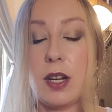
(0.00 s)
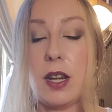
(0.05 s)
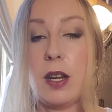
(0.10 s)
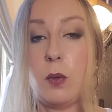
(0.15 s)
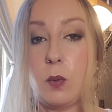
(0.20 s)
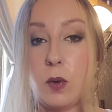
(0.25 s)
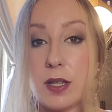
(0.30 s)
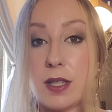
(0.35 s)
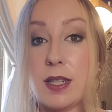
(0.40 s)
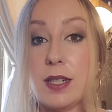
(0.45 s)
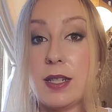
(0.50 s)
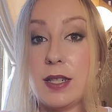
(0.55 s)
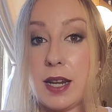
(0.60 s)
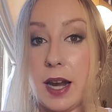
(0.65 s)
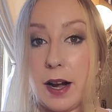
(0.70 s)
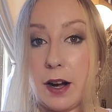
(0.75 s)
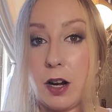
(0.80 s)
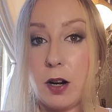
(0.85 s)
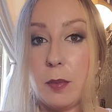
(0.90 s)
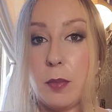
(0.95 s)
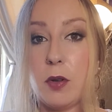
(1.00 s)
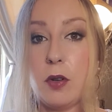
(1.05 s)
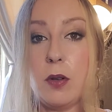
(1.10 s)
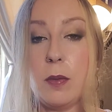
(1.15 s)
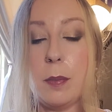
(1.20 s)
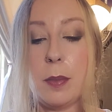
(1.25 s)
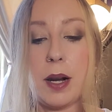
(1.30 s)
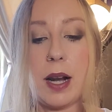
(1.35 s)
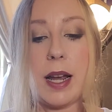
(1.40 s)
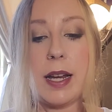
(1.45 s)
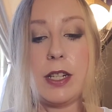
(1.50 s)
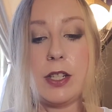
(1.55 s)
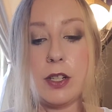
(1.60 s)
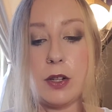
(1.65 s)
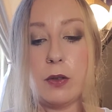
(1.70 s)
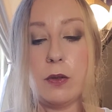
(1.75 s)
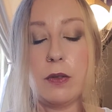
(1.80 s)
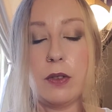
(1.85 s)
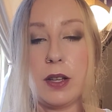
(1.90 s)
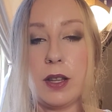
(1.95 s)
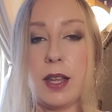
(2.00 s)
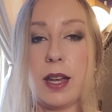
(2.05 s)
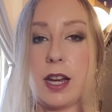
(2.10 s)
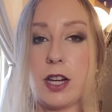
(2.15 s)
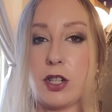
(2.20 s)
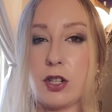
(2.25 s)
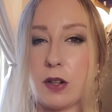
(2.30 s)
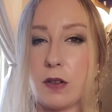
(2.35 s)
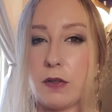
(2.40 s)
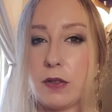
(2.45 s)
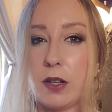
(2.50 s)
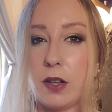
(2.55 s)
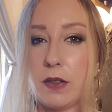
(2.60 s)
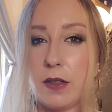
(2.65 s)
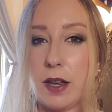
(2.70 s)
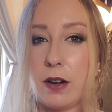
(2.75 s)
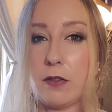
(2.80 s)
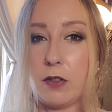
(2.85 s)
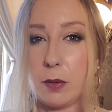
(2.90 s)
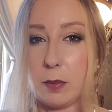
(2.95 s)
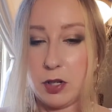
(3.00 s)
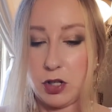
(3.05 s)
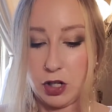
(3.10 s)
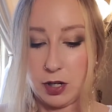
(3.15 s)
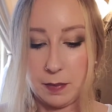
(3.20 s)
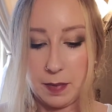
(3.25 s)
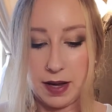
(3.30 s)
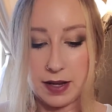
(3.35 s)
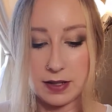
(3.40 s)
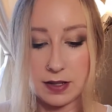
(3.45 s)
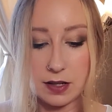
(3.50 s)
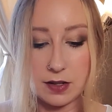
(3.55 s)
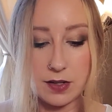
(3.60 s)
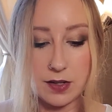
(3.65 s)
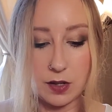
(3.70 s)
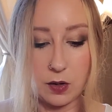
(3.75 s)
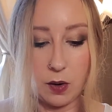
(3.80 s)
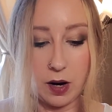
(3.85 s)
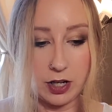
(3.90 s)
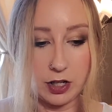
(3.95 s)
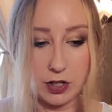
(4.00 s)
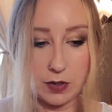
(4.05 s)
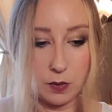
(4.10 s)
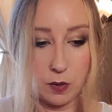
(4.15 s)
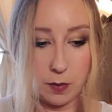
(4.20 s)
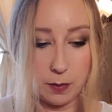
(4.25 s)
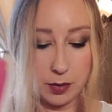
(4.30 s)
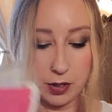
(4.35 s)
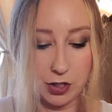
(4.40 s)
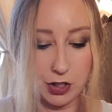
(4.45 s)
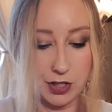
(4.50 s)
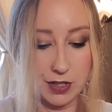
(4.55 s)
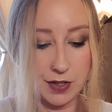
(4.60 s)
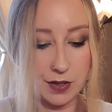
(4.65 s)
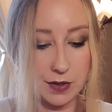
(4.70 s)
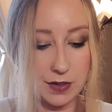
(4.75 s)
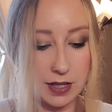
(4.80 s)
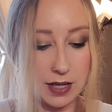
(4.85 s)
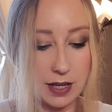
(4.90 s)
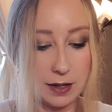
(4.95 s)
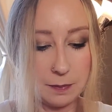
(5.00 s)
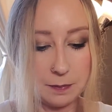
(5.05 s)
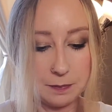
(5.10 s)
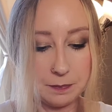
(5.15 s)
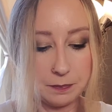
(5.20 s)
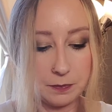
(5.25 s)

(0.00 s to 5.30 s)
It wasn't terrible, but I don't feel like I should feel that from a sheet mask, so I just won't purchase those again.